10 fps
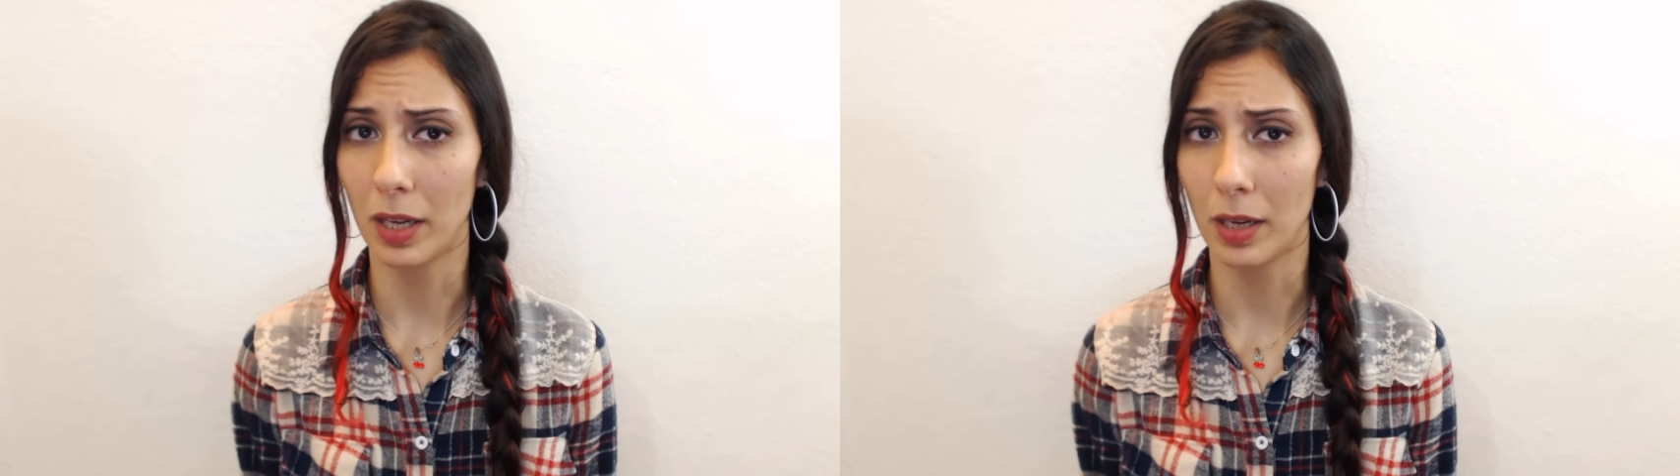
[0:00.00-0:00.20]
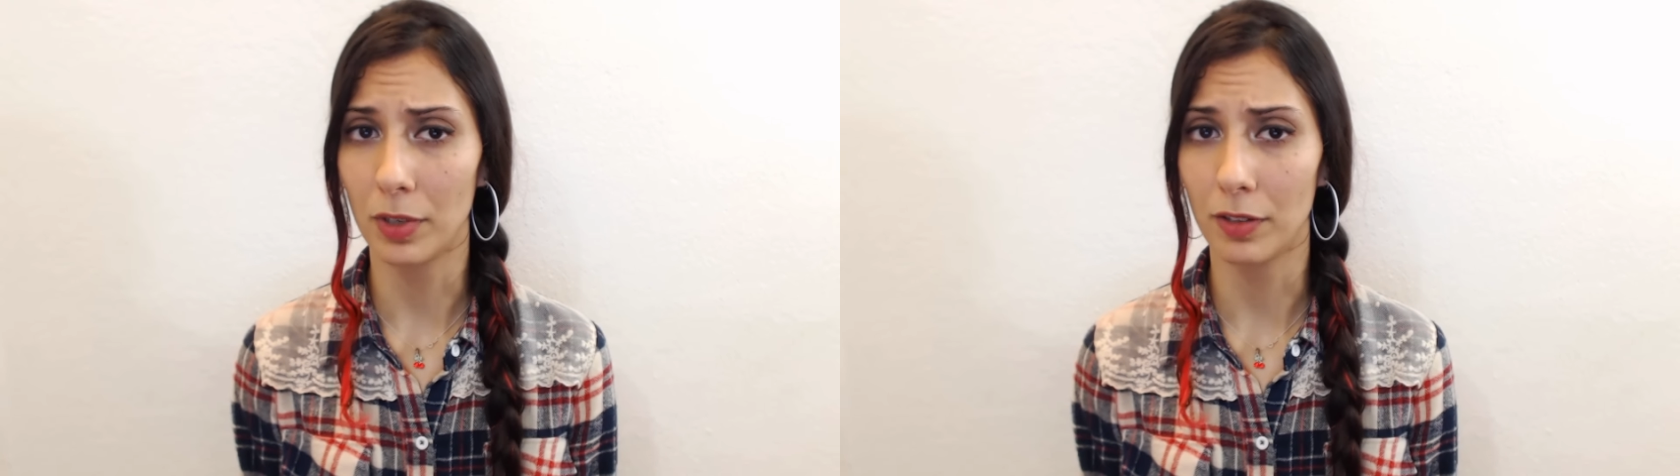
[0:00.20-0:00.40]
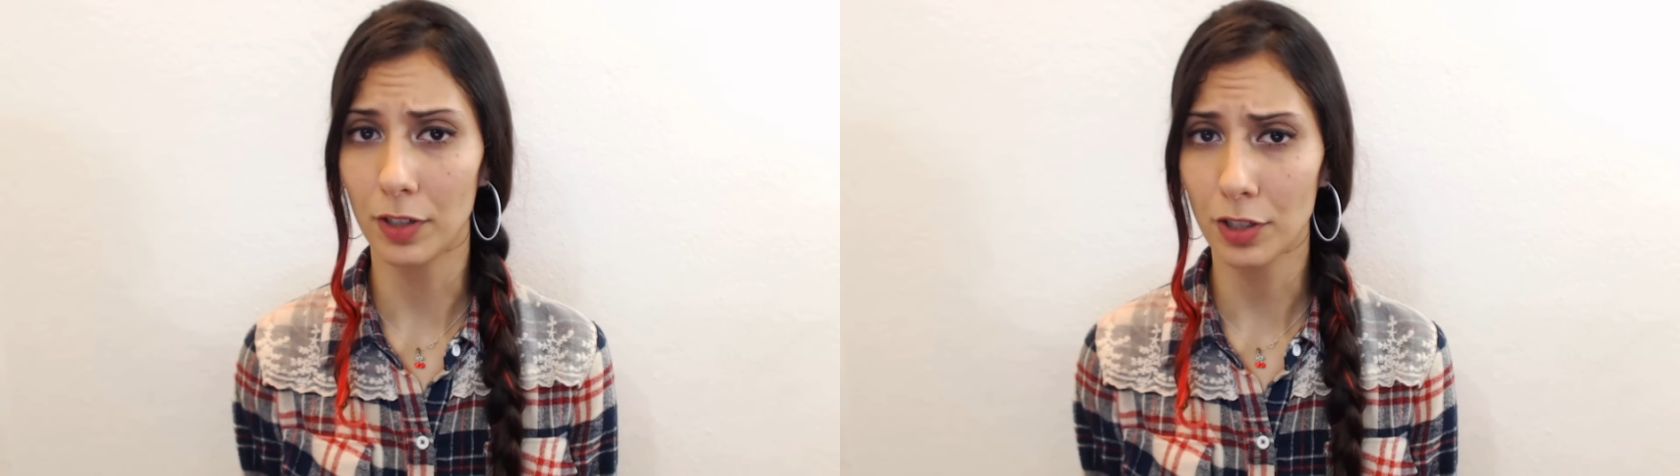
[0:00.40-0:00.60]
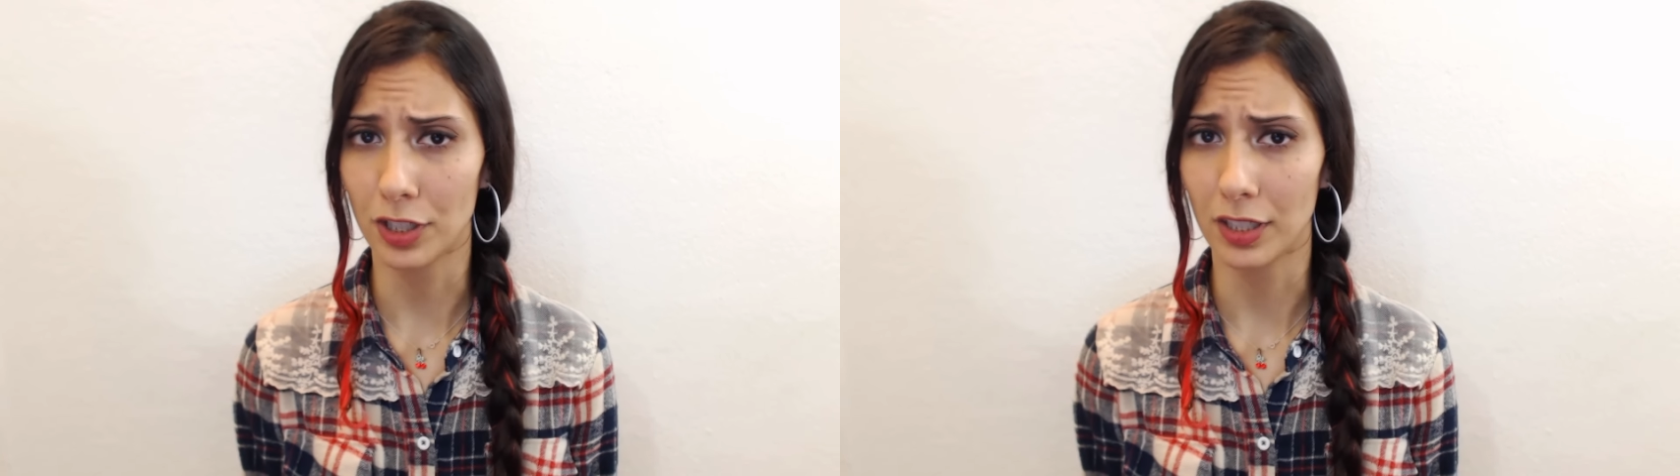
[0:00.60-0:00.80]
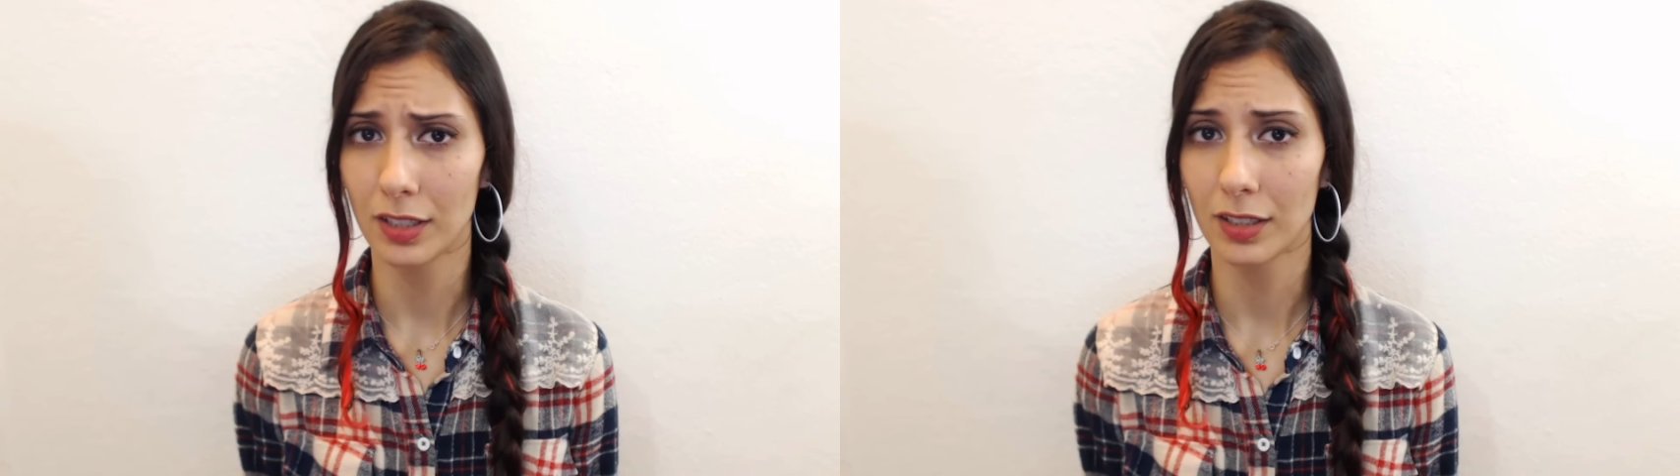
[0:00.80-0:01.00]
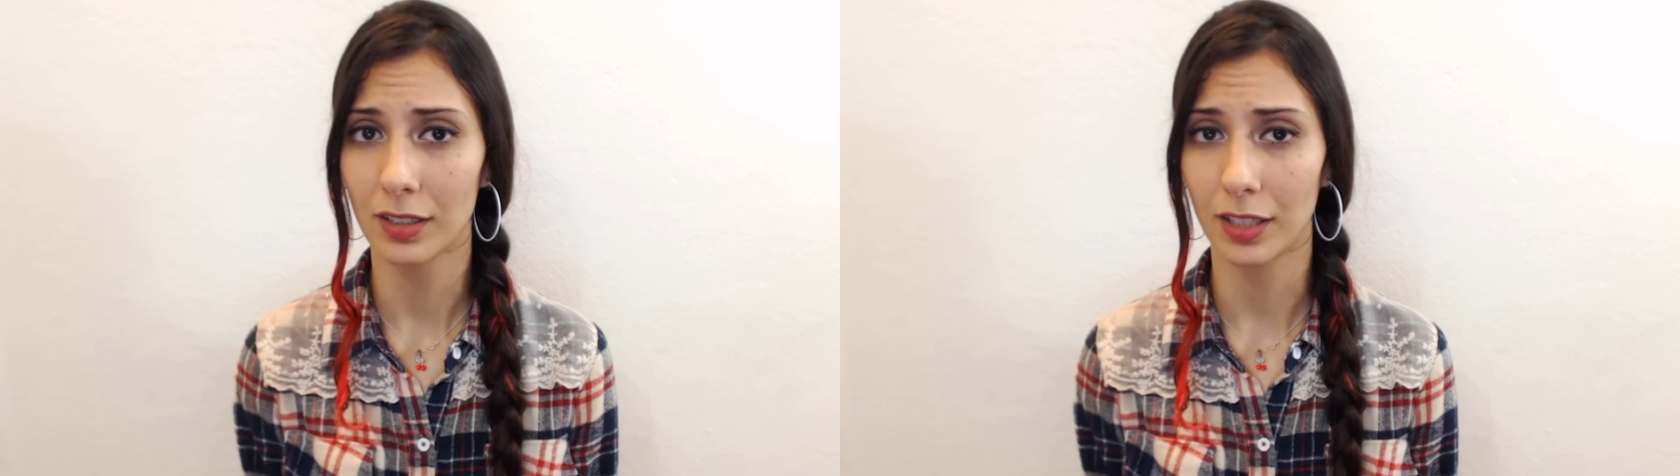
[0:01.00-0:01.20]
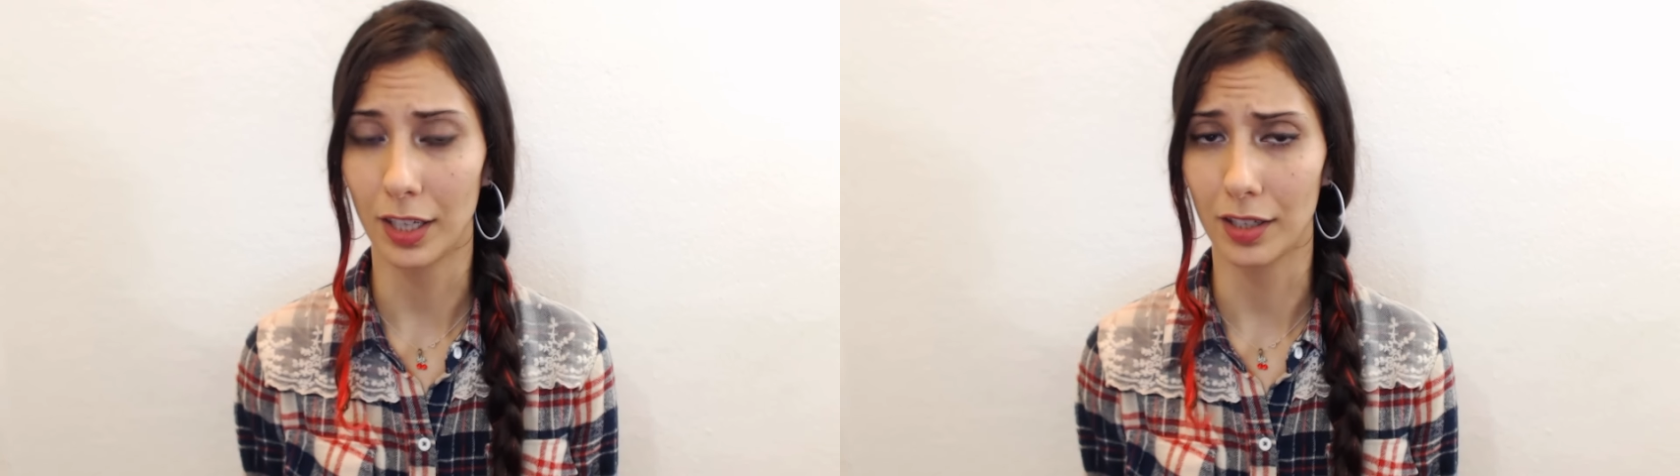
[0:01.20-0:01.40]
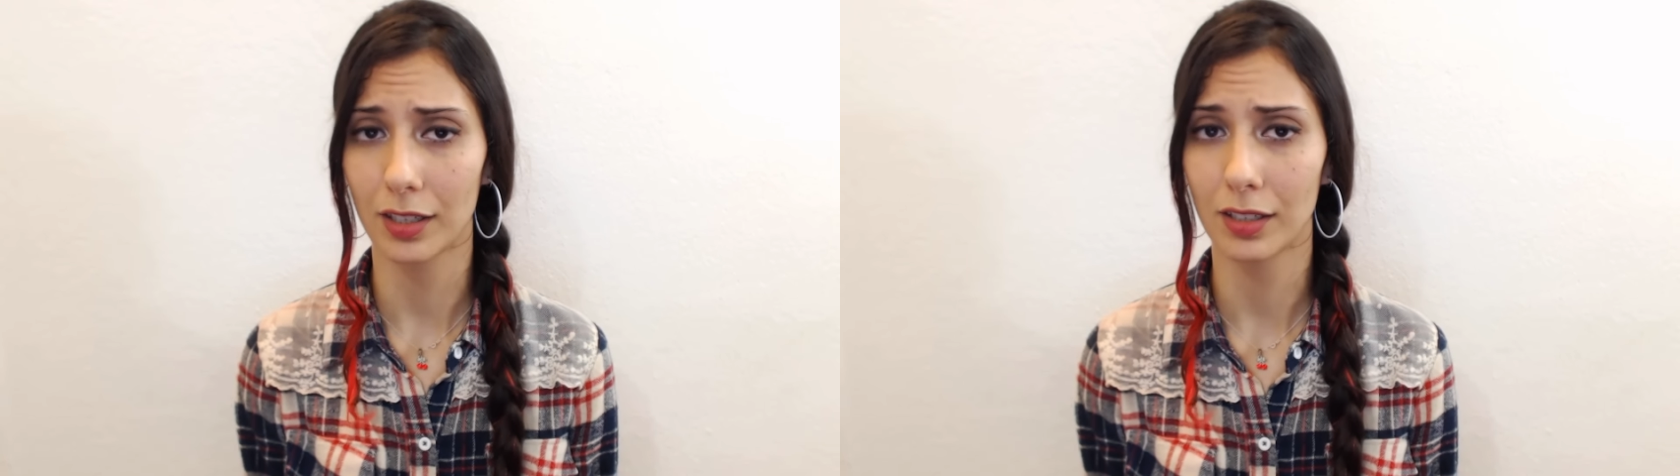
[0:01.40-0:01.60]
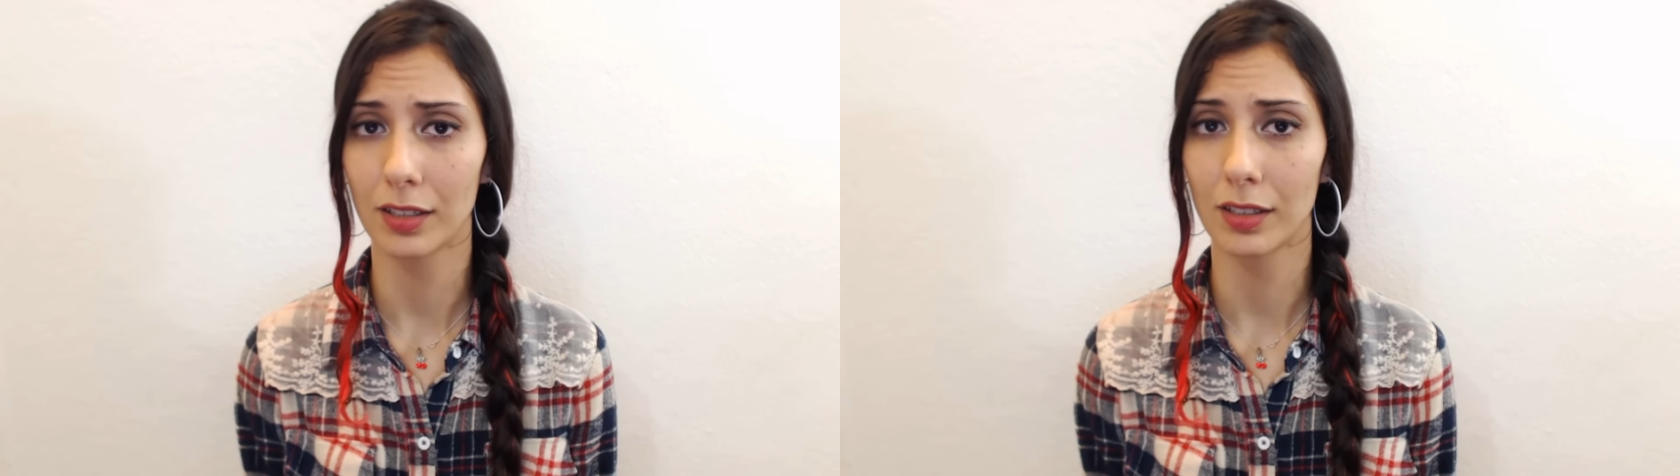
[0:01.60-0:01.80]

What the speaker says: may be fishy here,